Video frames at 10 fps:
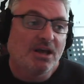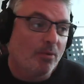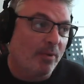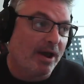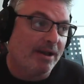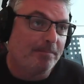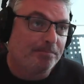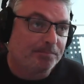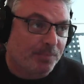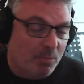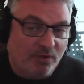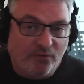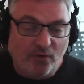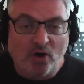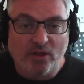when
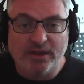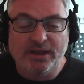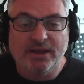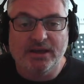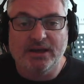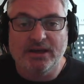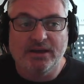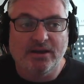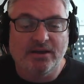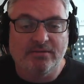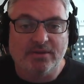before the uh, uh,